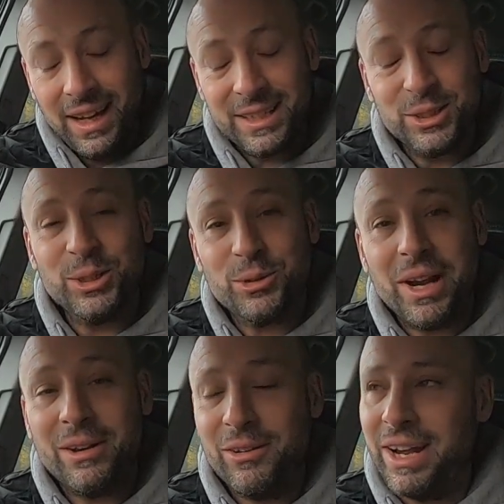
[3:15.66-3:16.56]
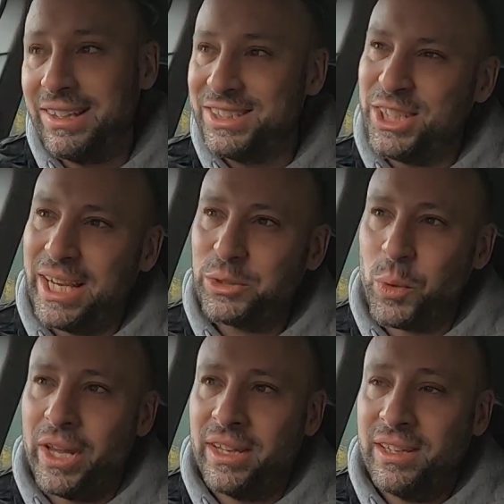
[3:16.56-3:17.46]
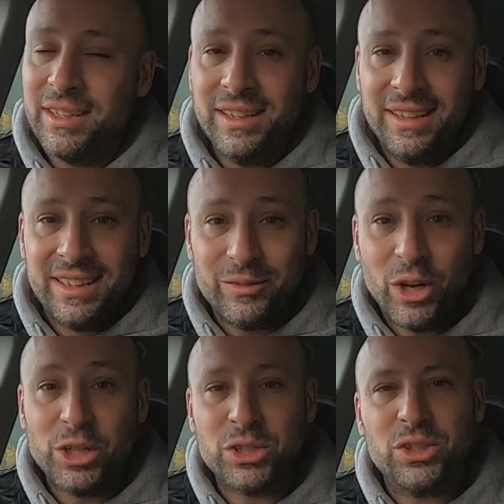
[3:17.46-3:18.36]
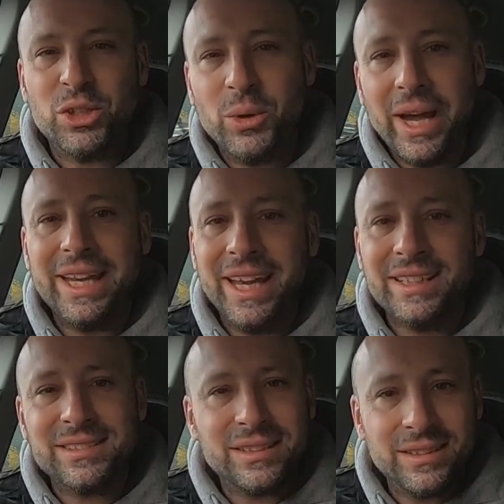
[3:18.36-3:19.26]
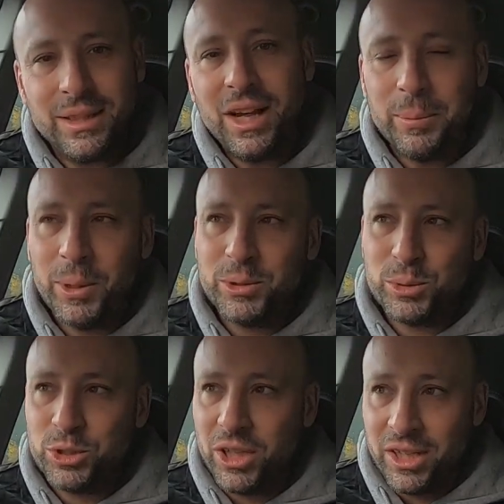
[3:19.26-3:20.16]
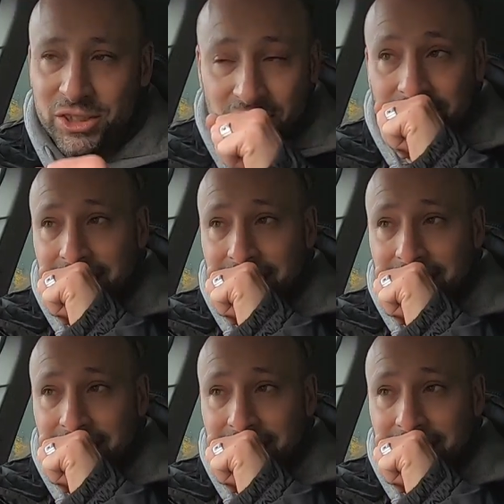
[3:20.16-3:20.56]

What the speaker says: I took the Growler out, the GX1, the version 2, 8S, LiPo's all charged.